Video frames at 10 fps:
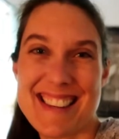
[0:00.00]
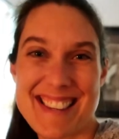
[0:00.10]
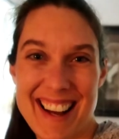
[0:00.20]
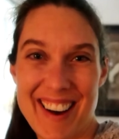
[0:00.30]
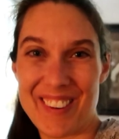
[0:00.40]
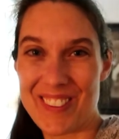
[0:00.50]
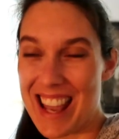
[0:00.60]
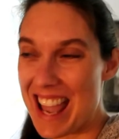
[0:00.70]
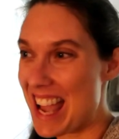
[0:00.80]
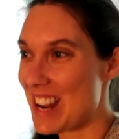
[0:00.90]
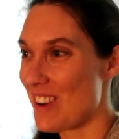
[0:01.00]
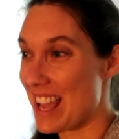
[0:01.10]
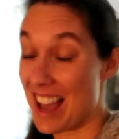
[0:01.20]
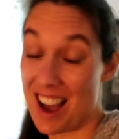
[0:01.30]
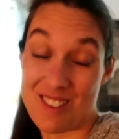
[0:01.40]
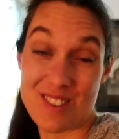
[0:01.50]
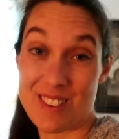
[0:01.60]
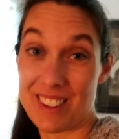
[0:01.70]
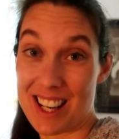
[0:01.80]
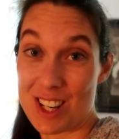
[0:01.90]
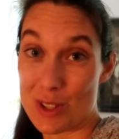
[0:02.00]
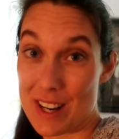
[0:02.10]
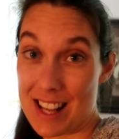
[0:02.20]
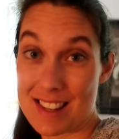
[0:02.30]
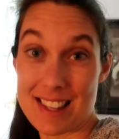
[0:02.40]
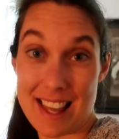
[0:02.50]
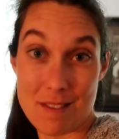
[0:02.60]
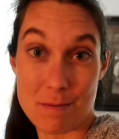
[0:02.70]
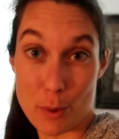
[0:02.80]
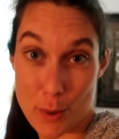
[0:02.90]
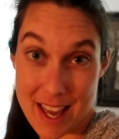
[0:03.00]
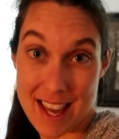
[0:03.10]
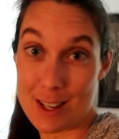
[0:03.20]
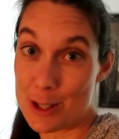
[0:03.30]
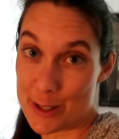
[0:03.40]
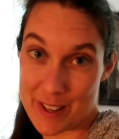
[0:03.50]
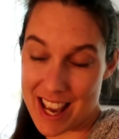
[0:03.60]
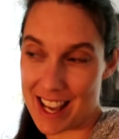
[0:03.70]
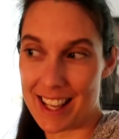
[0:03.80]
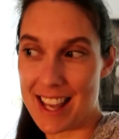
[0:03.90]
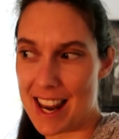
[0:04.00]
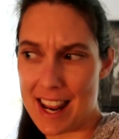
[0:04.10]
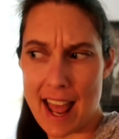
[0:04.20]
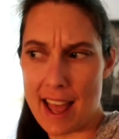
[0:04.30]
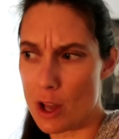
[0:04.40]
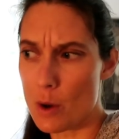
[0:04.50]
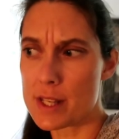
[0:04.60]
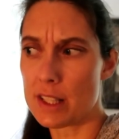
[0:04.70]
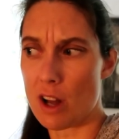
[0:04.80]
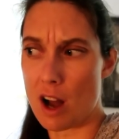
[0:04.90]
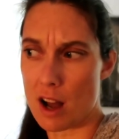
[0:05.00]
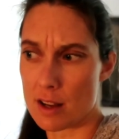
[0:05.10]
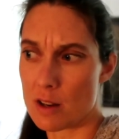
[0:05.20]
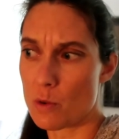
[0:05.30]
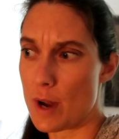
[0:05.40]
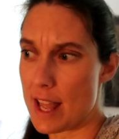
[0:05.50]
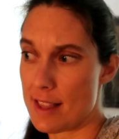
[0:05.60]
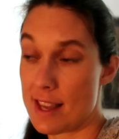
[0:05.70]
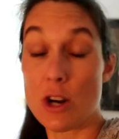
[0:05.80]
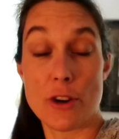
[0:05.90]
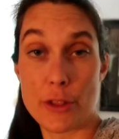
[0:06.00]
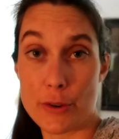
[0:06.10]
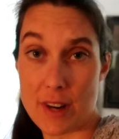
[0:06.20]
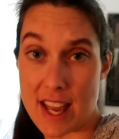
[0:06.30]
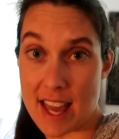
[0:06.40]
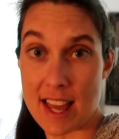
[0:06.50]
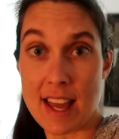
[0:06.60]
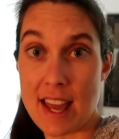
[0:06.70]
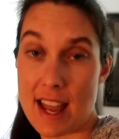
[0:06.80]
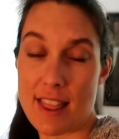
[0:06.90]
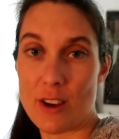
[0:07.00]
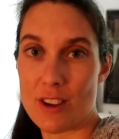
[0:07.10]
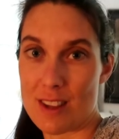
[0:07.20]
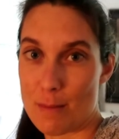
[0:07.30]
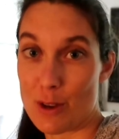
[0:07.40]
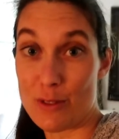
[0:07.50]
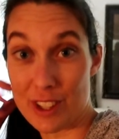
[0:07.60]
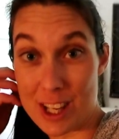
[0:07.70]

So anyway, yeah, we really enjoyed it. Slave Boy in Judea. And it goes along with year three in The Good and the Beautiful